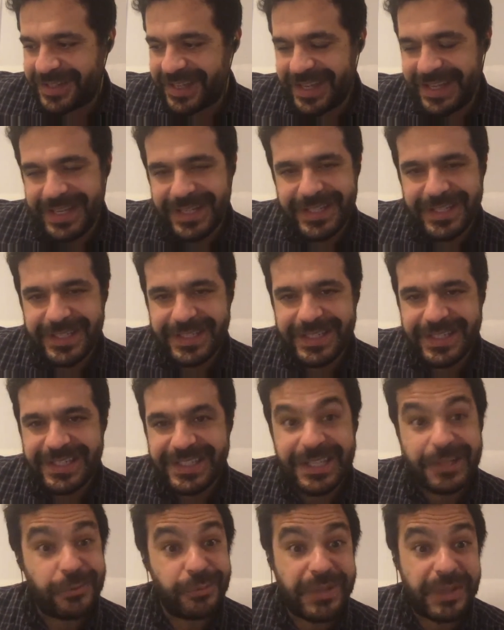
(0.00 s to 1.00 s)
say
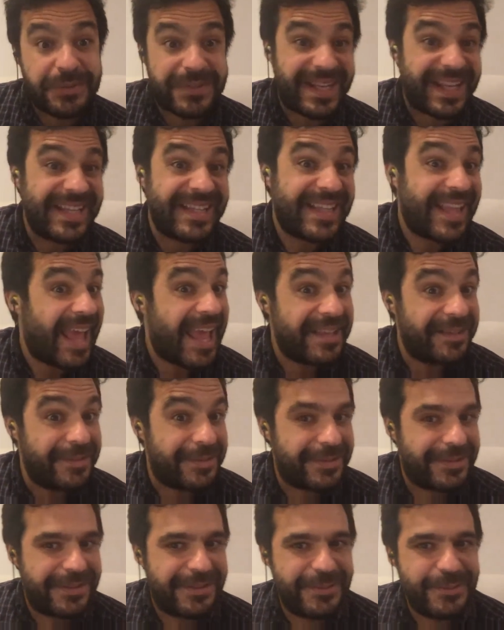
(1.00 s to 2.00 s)
in the
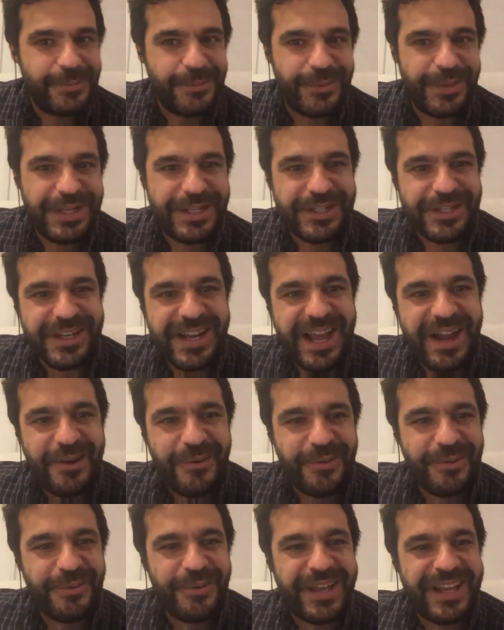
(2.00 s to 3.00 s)
2010s, which
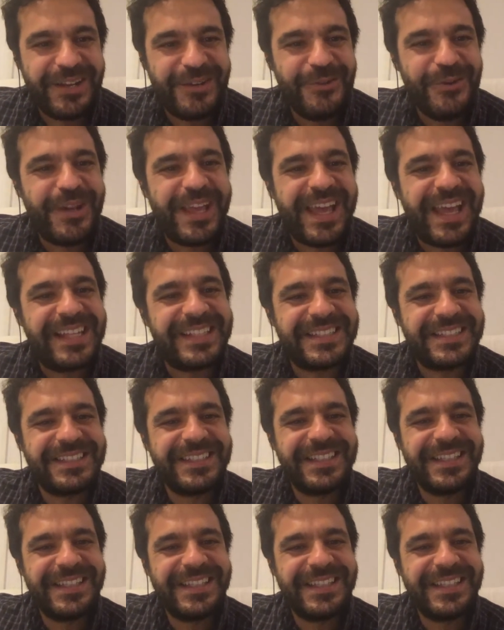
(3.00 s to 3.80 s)
now we can look at